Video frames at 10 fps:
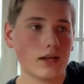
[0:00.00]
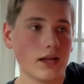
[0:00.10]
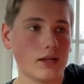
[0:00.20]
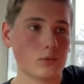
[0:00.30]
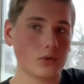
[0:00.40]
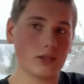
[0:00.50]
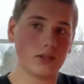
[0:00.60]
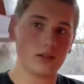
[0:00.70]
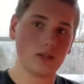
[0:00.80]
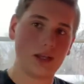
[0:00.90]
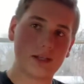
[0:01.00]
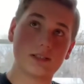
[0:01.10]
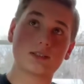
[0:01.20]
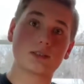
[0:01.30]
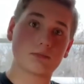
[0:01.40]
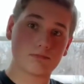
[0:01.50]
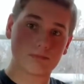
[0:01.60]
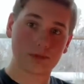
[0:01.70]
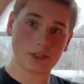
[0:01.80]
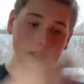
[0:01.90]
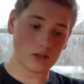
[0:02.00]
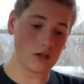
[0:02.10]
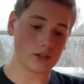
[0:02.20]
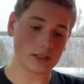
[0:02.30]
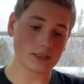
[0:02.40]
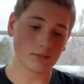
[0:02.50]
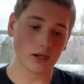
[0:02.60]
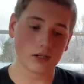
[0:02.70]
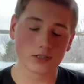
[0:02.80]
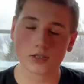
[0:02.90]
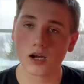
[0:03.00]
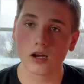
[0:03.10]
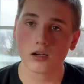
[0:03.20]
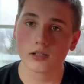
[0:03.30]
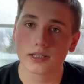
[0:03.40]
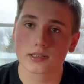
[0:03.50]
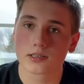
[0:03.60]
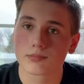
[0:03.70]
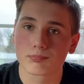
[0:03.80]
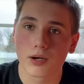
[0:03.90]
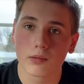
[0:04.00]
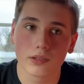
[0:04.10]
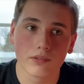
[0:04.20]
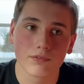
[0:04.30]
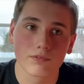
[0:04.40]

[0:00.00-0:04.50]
and it's pretty long. It's about as tall. It's probably